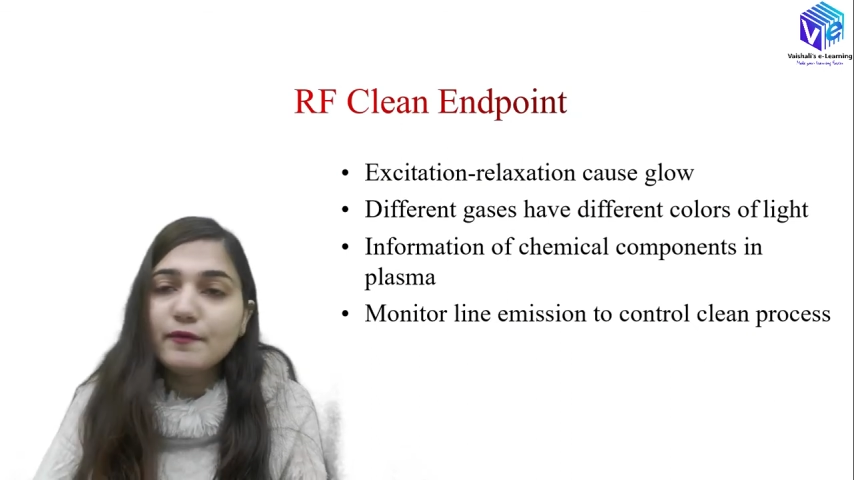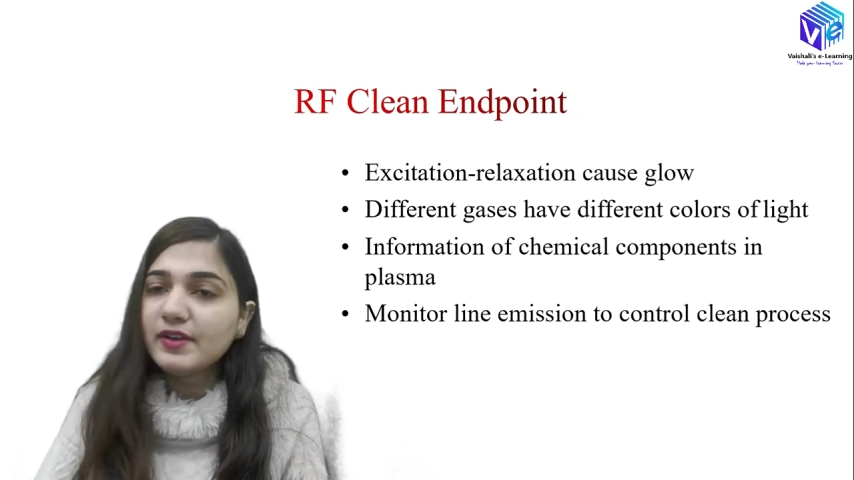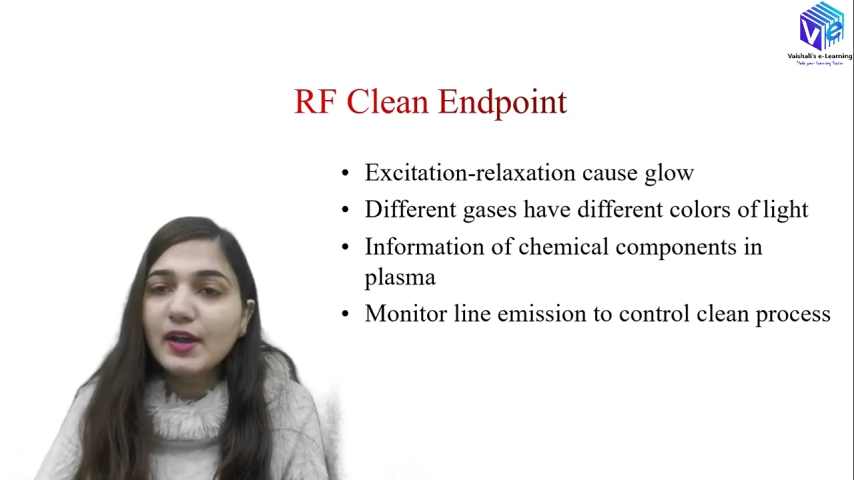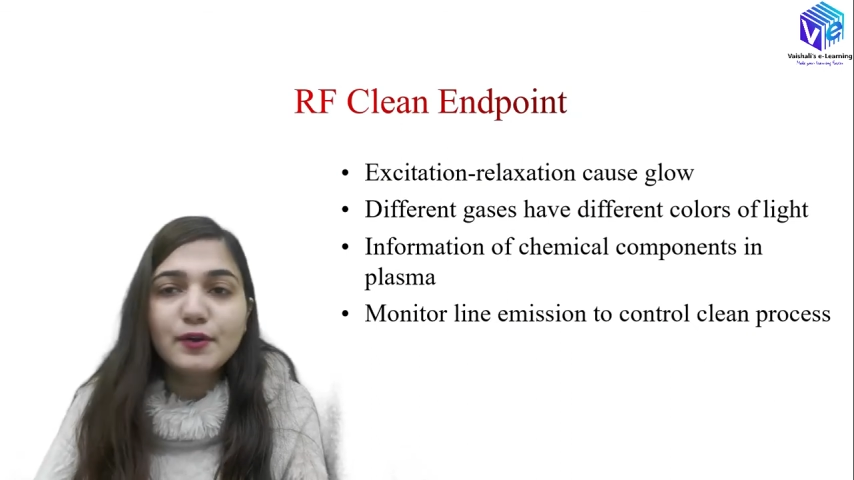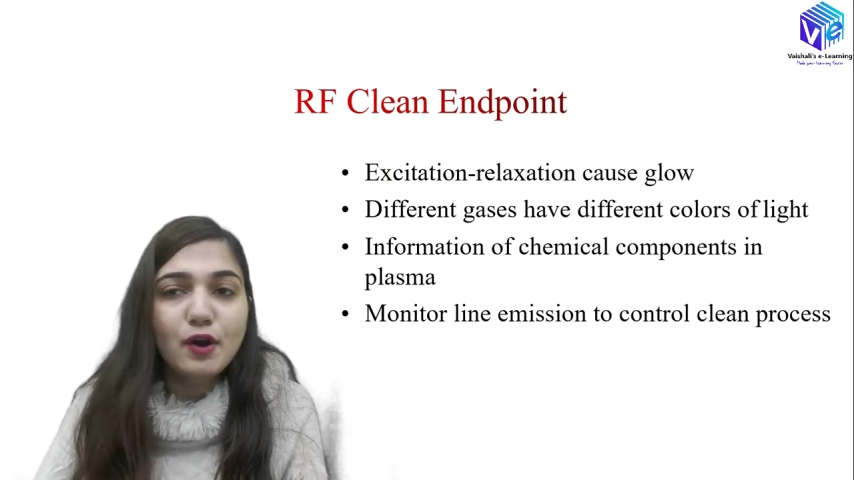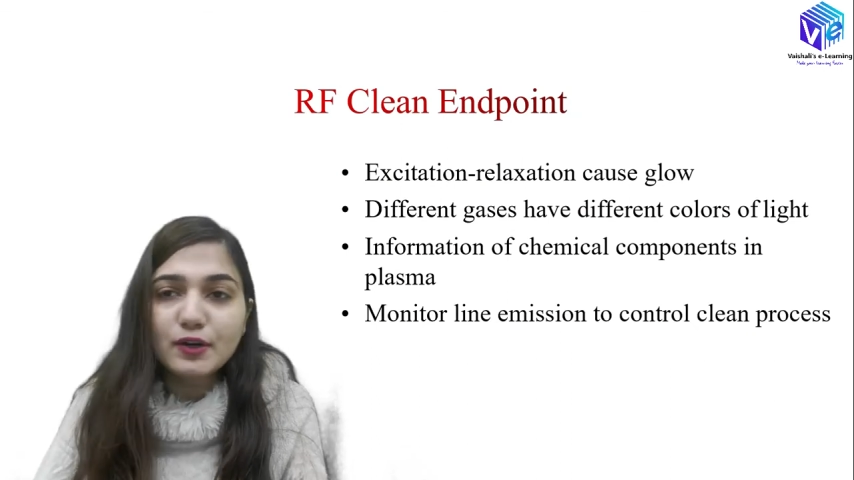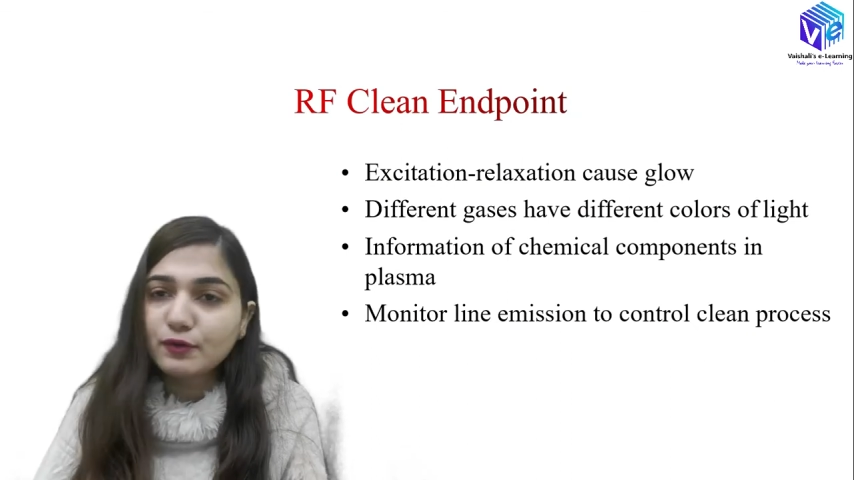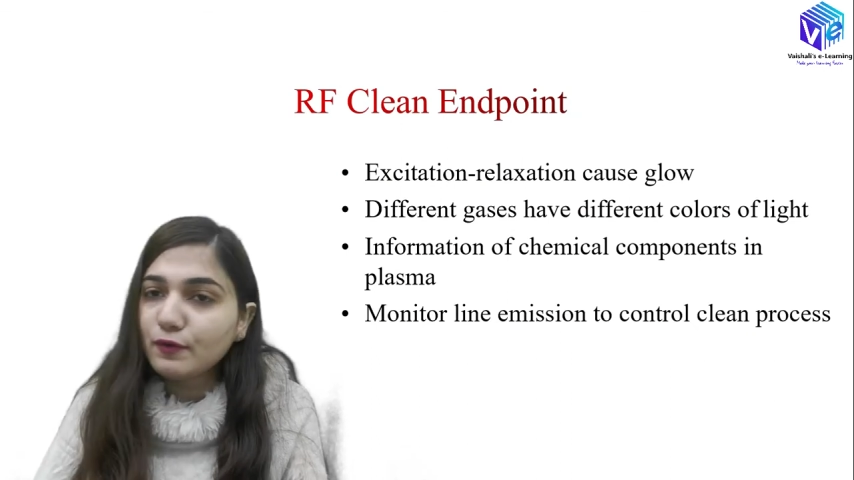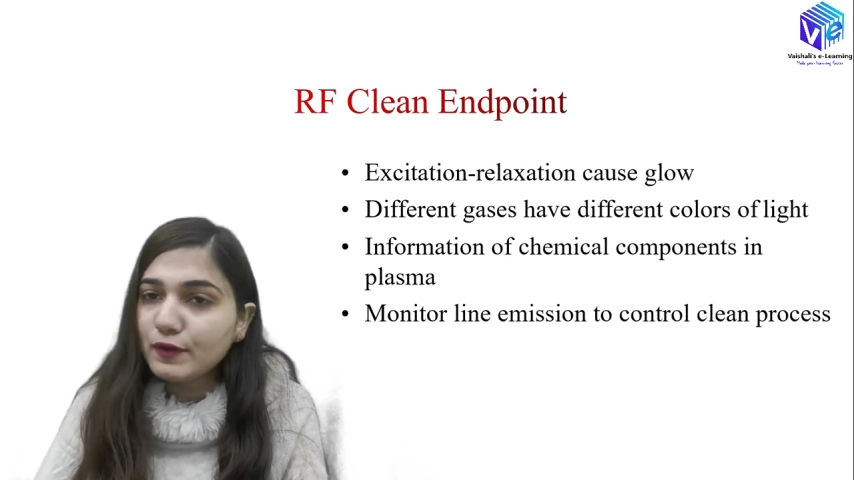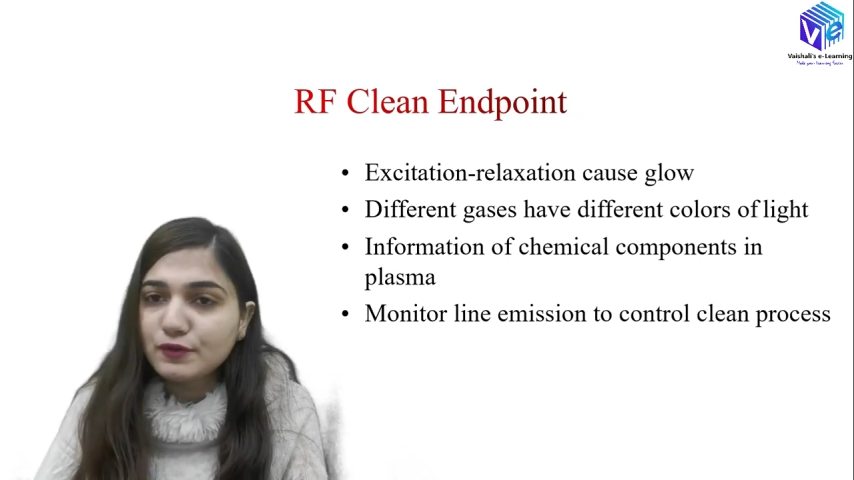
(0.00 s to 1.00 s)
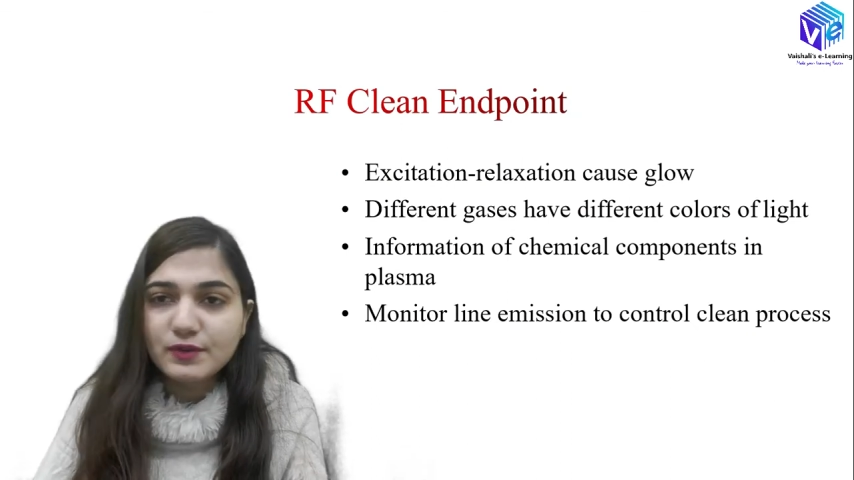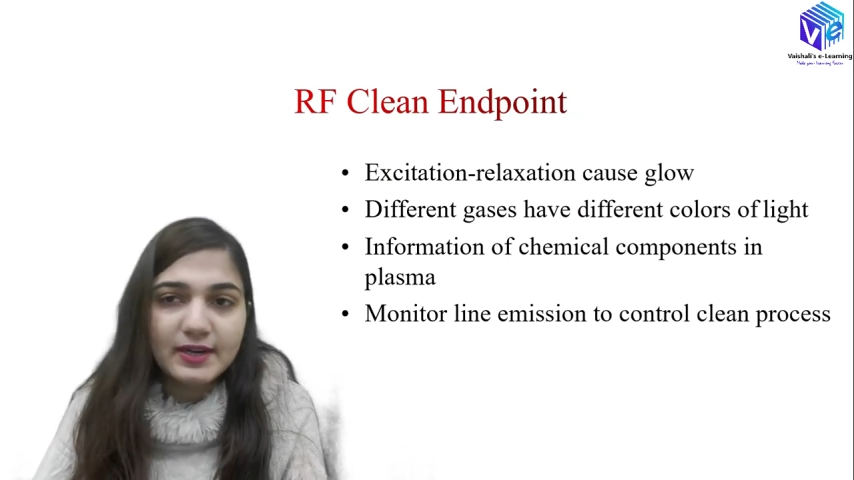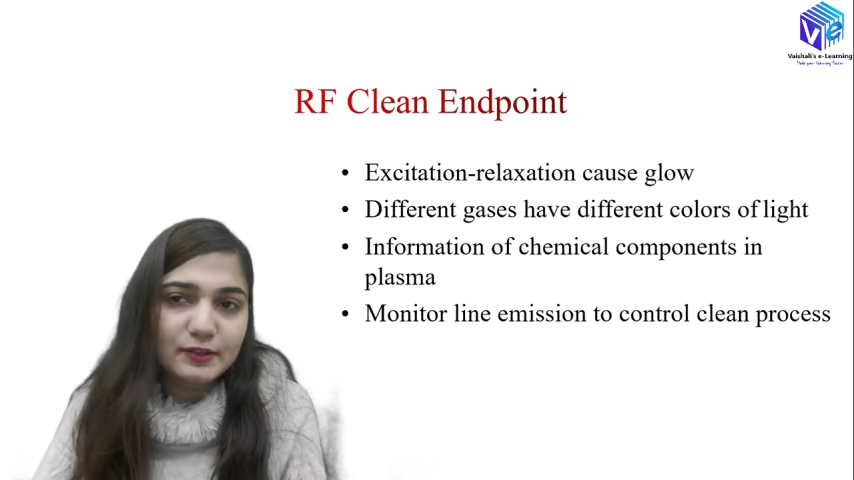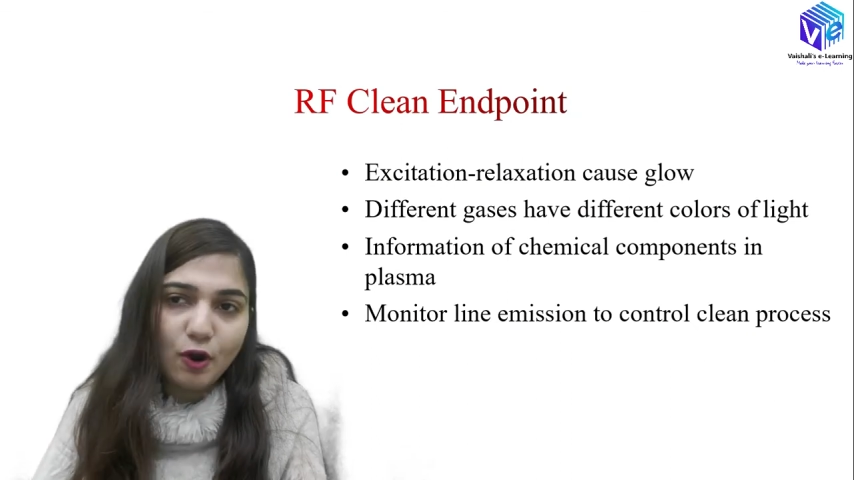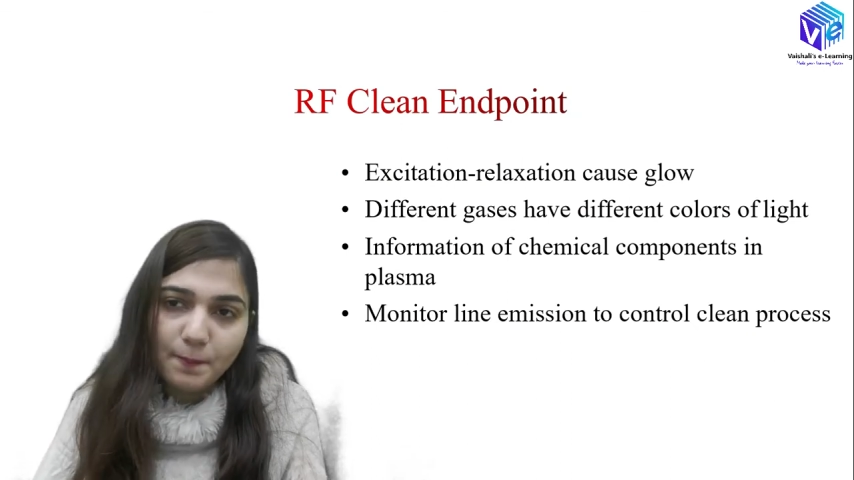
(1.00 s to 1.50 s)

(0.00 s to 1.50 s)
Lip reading: We are not going to get the